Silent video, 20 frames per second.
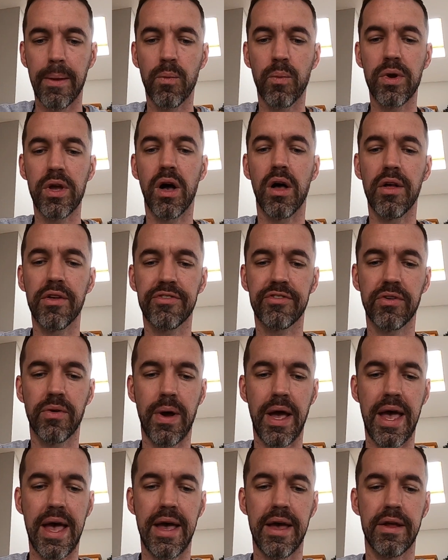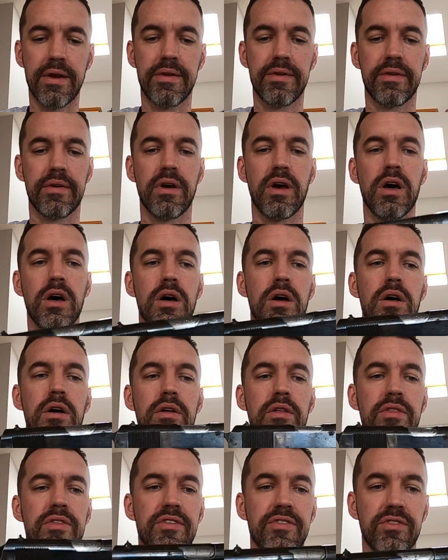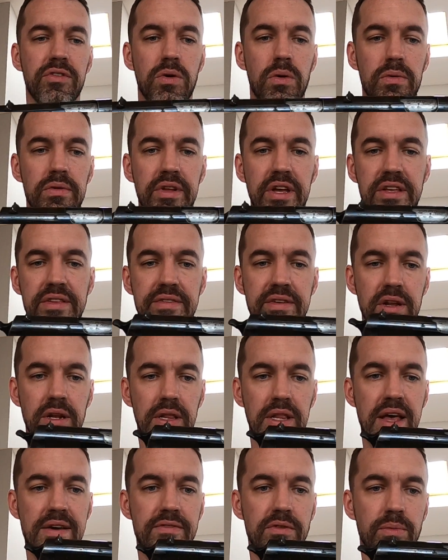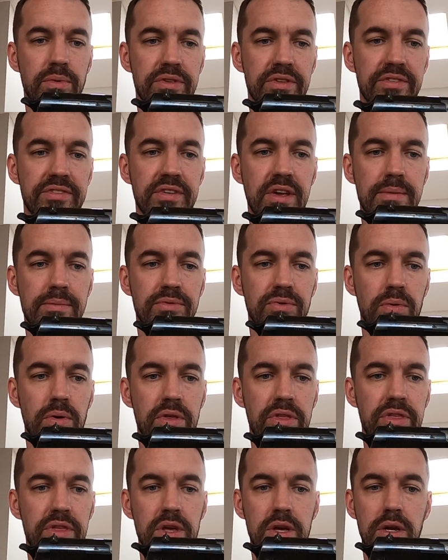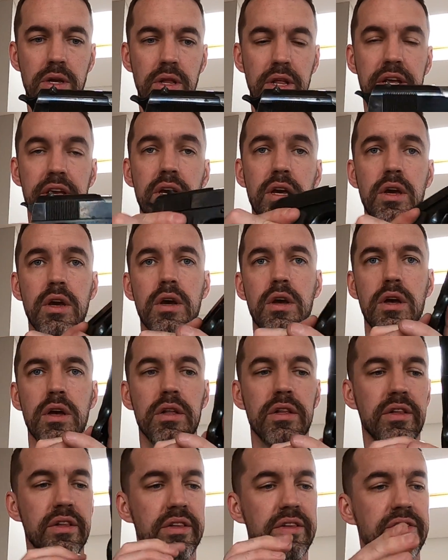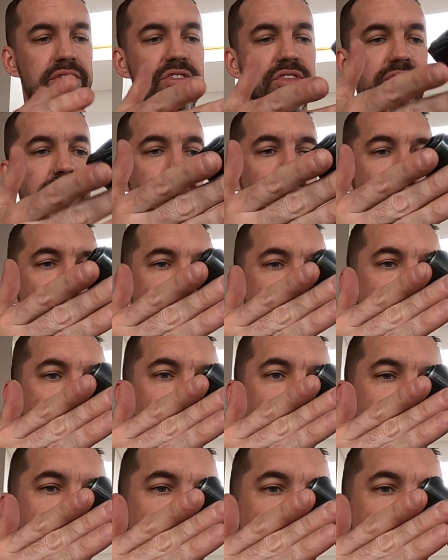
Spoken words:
We also had this Colt 1911 with the same sort of thing, like just with